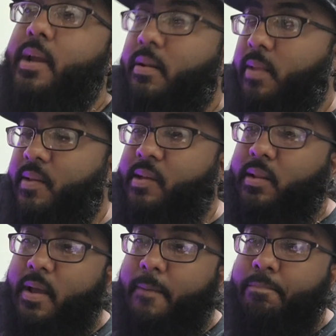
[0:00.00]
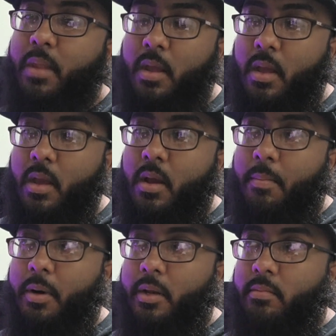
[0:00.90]
and things like that.
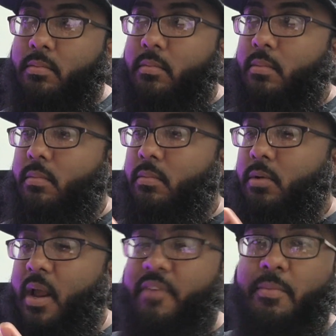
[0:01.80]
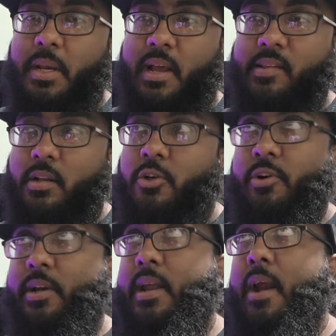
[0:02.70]
But not everybody has the
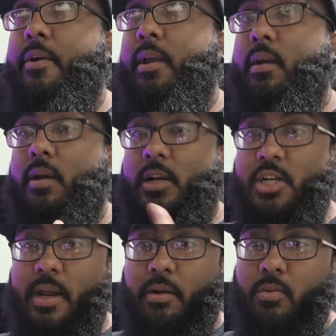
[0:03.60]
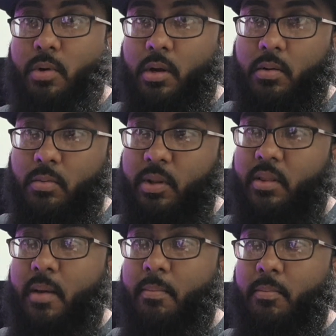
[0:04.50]
luxury to carry a giant hookah with
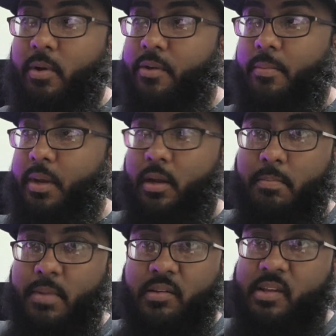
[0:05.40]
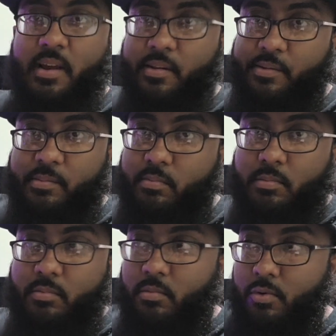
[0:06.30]
them, whether it be mid-size,
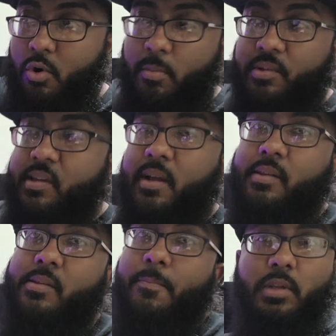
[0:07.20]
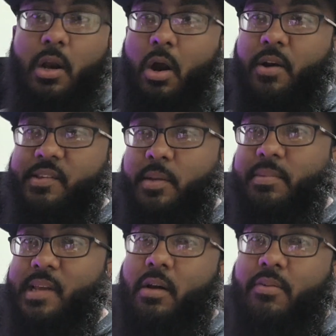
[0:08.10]
normal size. There are some
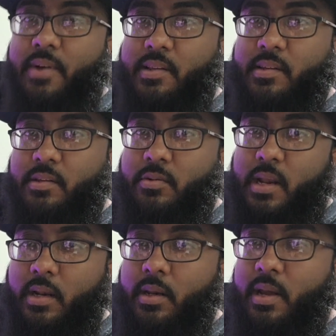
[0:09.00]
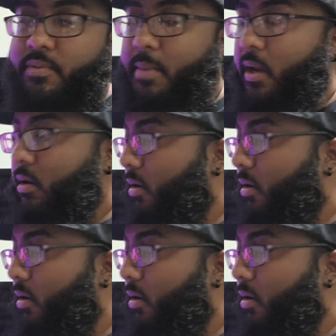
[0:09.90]
sacrifices you technically have to make,